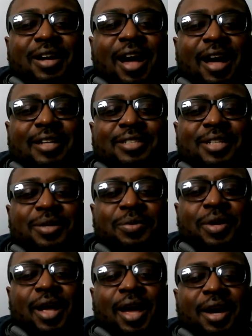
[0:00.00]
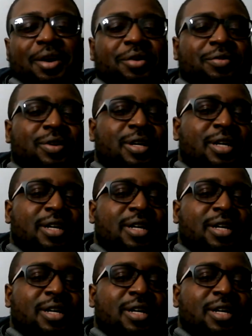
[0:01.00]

a hot chick with a hangover,